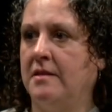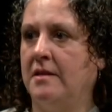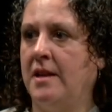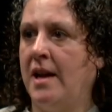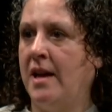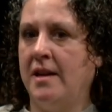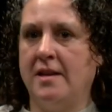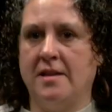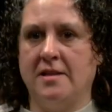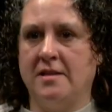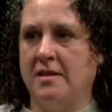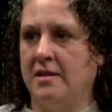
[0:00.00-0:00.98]

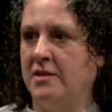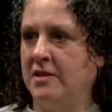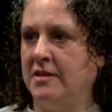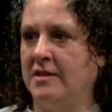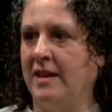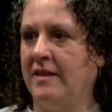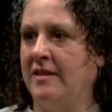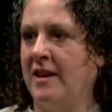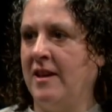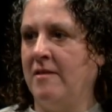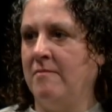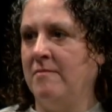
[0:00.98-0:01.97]
And just let
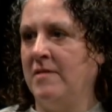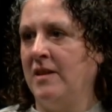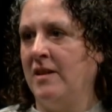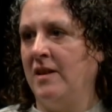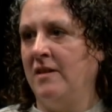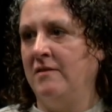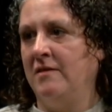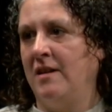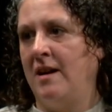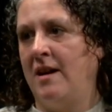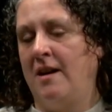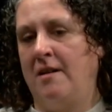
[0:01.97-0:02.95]
them, you know,
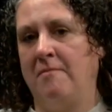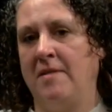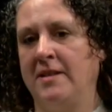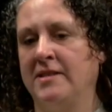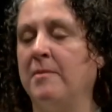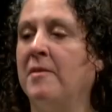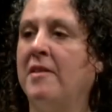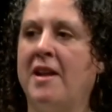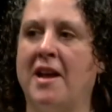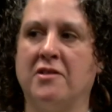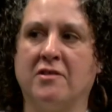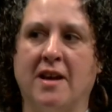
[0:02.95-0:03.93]
and some of the
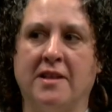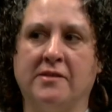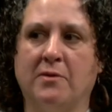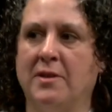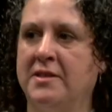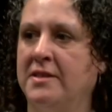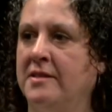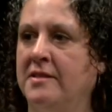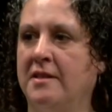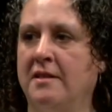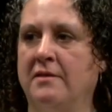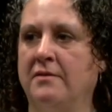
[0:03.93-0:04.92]
natural
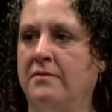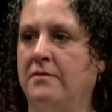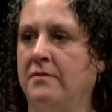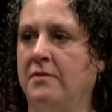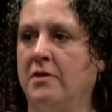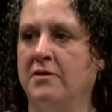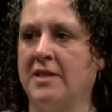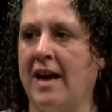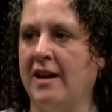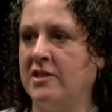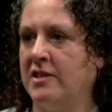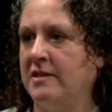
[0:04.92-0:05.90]
consequences of those
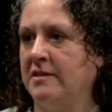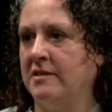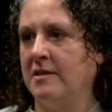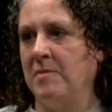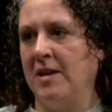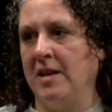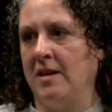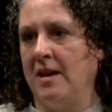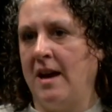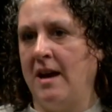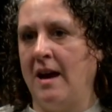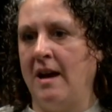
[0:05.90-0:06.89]
actions. I mean,
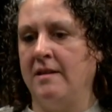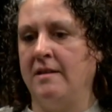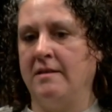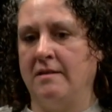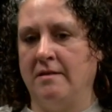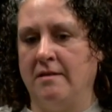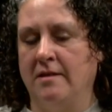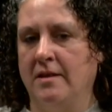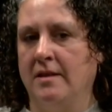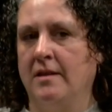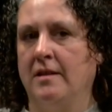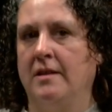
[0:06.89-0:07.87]

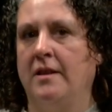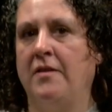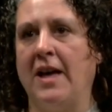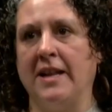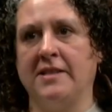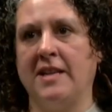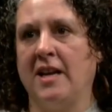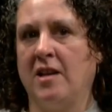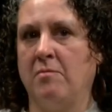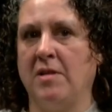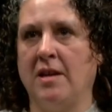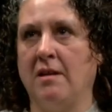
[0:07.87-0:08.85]
and that's
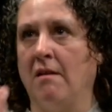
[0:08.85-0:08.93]
taken me,